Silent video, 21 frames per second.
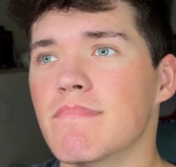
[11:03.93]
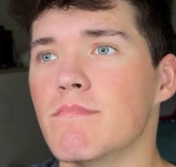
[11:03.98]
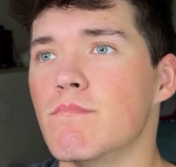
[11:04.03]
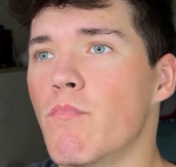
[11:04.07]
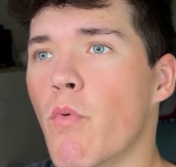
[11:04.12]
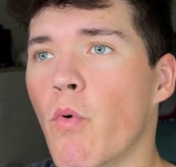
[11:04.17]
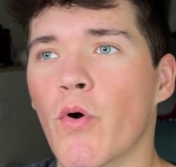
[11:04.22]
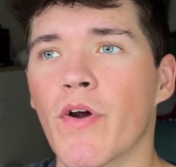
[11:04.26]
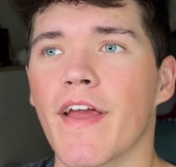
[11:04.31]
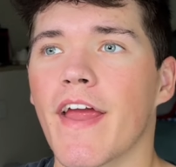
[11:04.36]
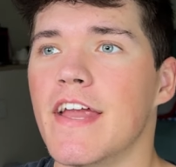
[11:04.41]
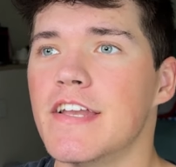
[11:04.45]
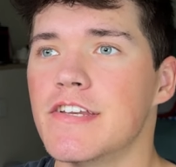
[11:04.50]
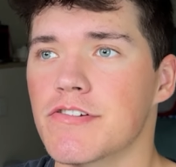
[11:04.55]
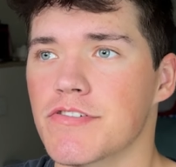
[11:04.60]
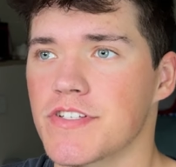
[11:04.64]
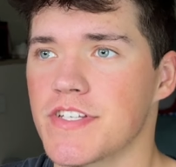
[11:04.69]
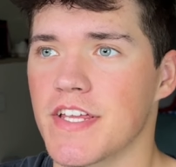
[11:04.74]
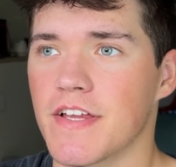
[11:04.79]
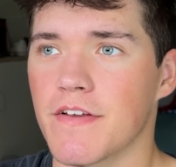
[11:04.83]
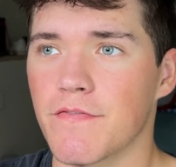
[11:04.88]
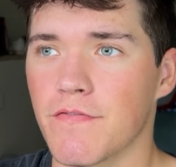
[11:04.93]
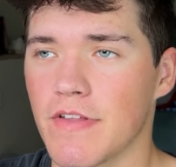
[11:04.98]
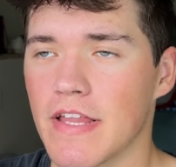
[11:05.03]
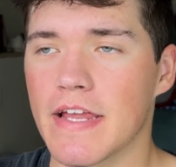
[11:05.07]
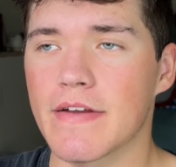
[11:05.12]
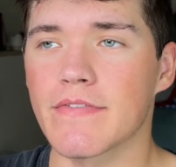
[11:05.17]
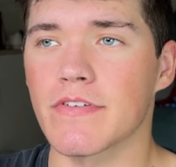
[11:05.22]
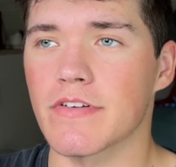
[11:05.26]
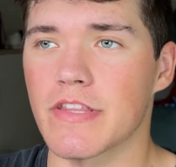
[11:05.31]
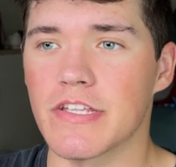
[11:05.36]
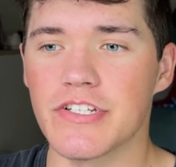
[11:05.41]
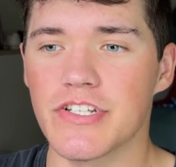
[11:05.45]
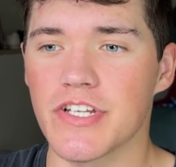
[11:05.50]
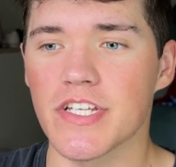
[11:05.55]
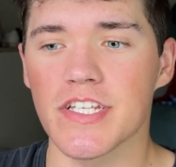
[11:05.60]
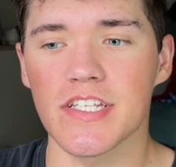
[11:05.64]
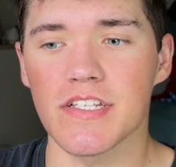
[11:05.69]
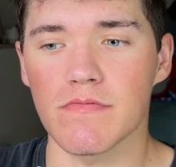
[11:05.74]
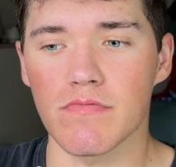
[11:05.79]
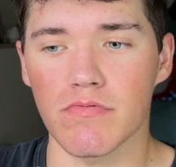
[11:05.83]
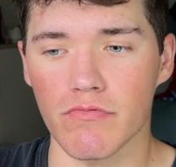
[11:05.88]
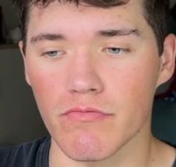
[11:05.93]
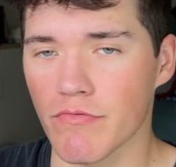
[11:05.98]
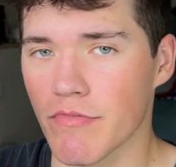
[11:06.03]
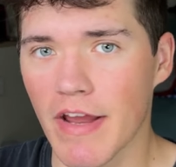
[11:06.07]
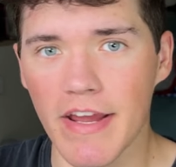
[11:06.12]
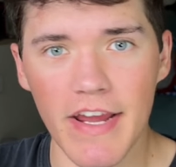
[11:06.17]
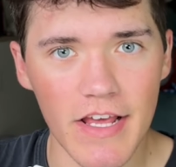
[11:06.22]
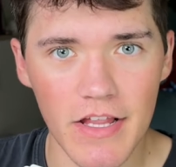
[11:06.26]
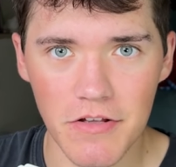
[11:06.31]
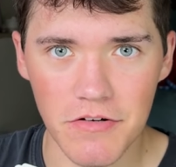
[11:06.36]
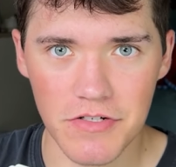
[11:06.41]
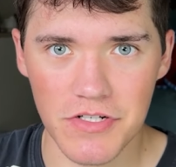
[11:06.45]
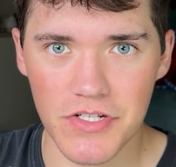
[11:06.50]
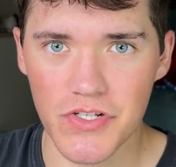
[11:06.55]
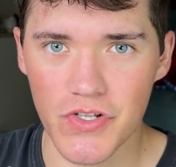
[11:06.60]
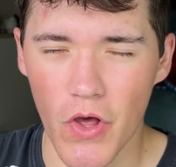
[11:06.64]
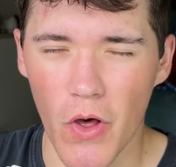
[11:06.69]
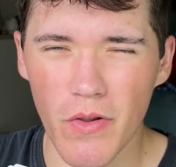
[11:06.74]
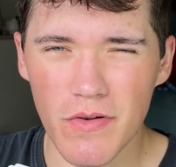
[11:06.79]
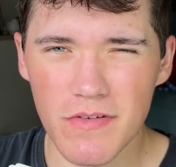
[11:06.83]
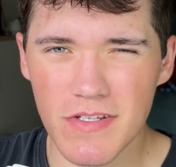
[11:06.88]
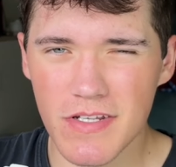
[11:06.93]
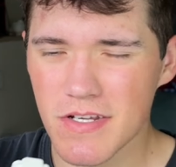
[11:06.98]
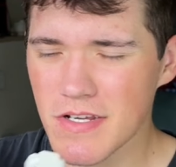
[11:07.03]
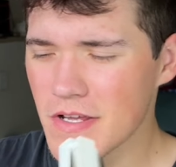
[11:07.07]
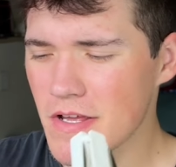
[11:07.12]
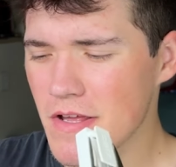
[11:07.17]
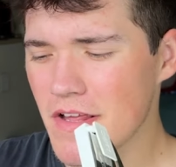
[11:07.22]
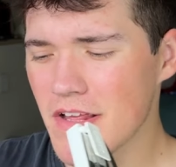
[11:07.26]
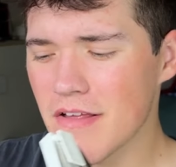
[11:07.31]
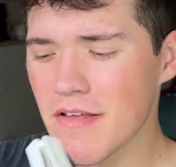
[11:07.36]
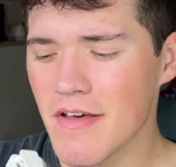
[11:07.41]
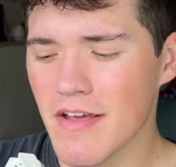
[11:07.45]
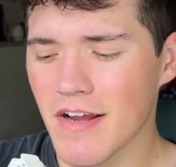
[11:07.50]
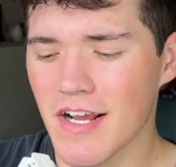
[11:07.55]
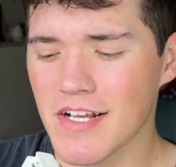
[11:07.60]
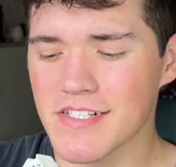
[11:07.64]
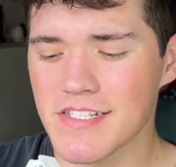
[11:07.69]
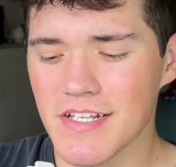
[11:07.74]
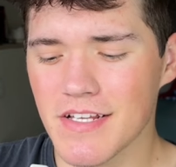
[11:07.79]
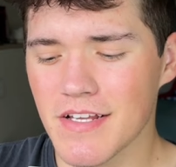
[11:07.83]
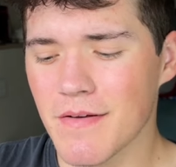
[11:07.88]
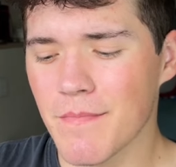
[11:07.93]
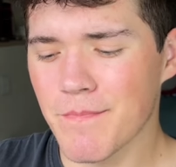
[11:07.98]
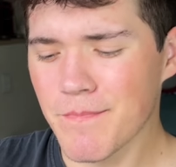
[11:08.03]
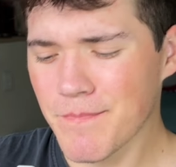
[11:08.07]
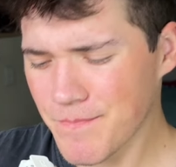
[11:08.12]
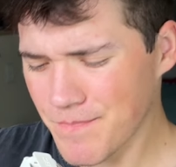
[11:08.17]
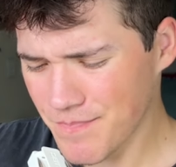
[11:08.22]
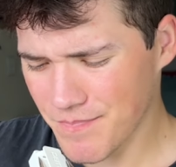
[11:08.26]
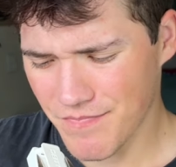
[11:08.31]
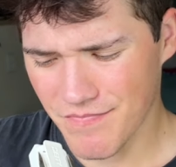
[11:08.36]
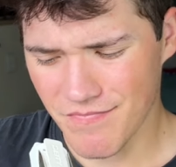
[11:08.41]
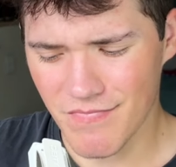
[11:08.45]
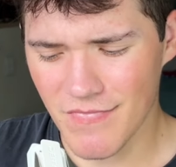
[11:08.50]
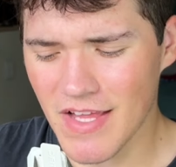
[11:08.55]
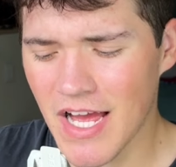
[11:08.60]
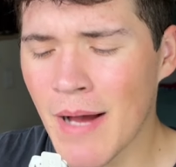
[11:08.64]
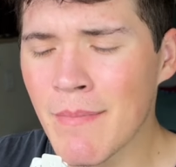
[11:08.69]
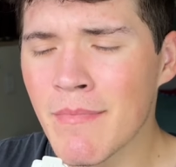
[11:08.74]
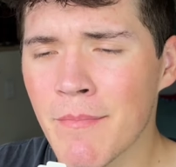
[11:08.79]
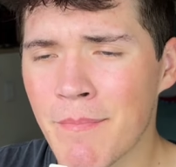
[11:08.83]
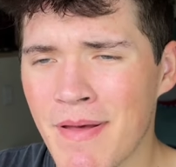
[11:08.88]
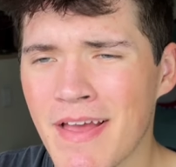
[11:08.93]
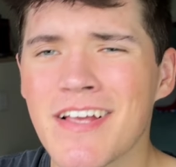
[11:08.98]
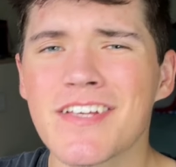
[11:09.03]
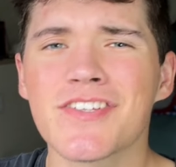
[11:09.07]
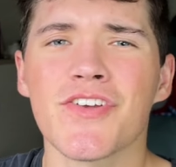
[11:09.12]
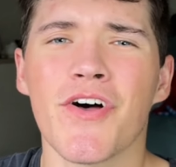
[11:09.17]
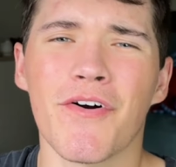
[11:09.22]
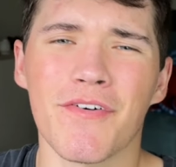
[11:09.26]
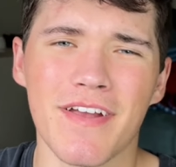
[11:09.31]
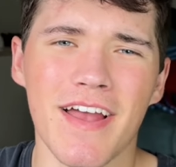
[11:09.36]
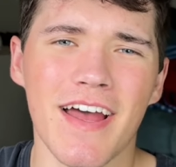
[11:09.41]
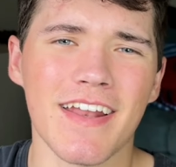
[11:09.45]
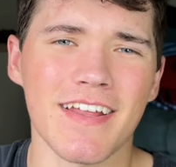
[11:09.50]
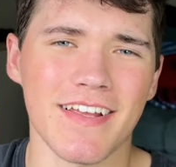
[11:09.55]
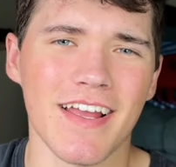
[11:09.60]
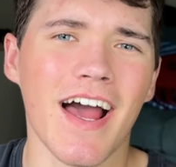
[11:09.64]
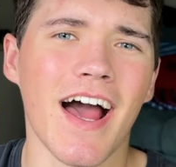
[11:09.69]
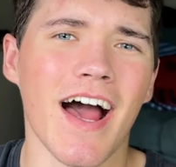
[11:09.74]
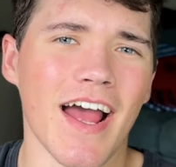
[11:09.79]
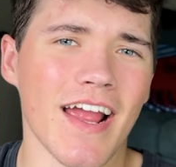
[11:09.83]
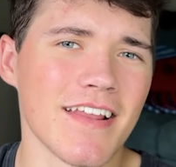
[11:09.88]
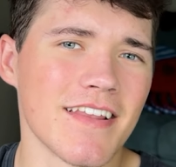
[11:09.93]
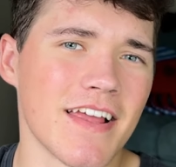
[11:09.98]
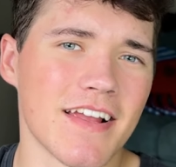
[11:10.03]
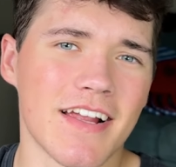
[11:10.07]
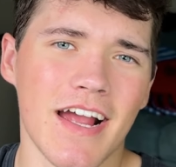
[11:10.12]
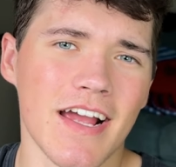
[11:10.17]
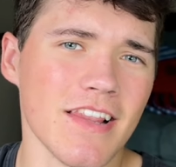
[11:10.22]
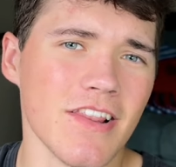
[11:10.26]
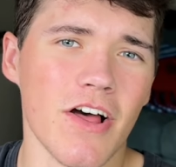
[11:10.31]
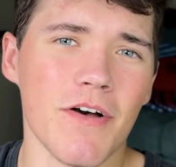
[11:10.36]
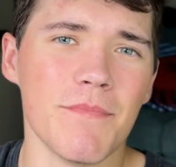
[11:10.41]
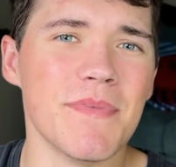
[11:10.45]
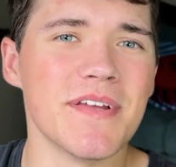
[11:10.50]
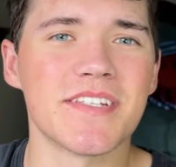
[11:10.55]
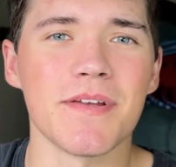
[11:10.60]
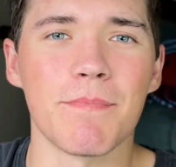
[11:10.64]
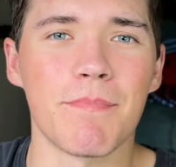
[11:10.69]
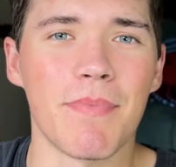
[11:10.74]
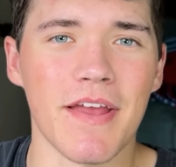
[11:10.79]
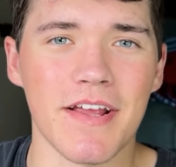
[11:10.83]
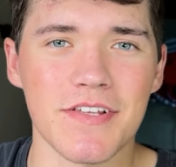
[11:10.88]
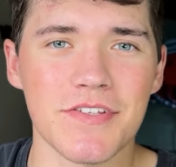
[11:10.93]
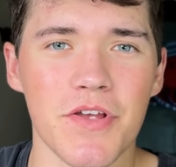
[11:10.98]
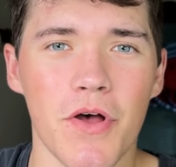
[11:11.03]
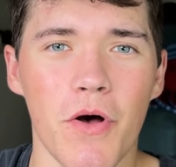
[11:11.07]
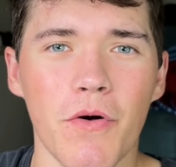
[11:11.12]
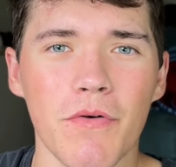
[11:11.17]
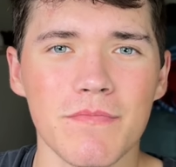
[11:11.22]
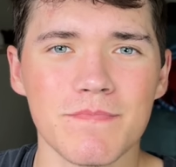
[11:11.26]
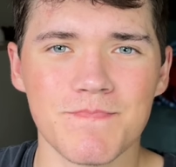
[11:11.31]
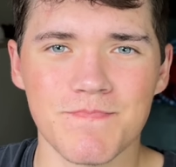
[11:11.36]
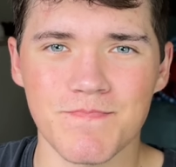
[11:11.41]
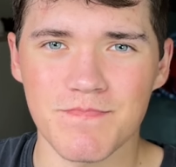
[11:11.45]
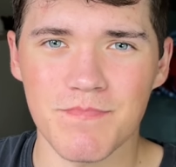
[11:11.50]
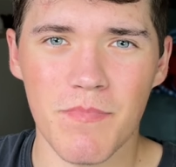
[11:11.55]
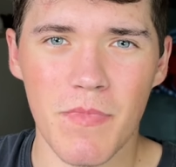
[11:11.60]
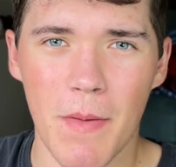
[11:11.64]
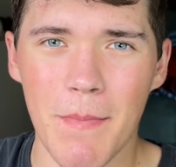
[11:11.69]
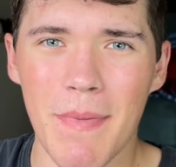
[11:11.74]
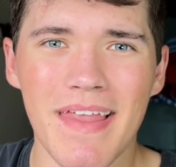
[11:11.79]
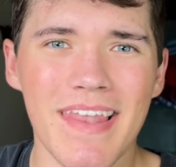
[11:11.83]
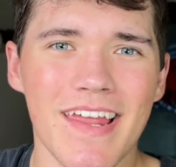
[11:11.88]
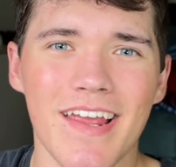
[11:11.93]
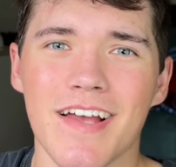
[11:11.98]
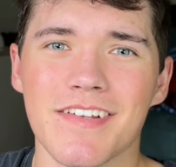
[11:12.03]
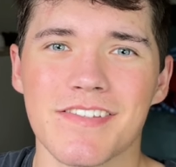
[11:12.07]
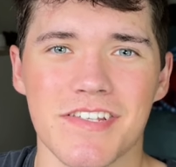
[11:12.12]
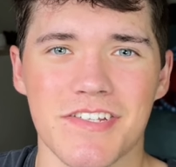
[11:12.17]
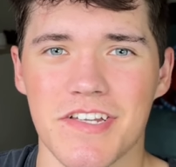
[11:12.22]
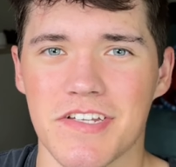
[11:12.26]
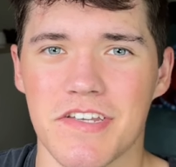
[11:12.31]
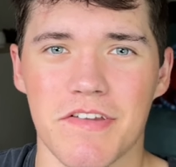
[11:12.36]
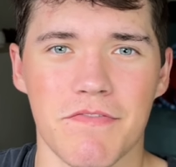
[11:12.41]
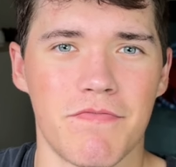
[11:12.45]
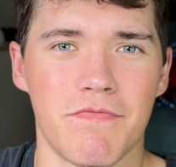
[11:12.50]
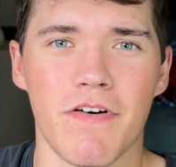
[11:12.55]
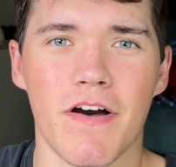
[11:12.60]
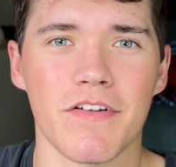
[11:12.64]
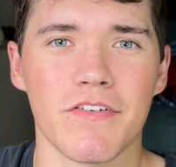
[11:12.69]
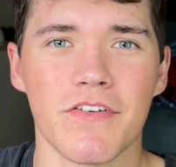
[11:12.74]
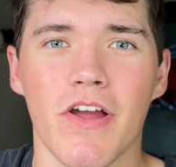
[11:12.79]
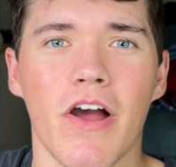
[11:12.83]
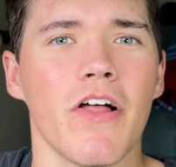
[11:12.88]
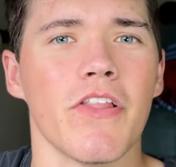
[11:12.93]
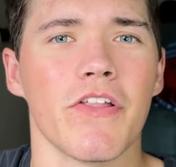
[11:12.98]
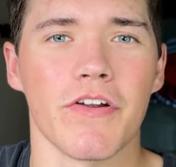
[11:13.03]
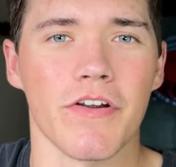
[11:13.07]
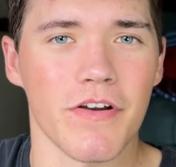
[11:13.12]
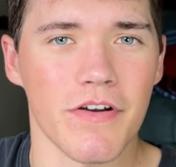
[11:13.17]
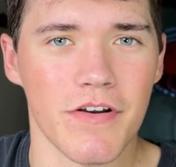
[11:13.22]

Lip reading: more interesting flavor than just regular salt. Because I'm a pink salt kind of guy. Like I love me some pink salt, mainly because it's just a fun color.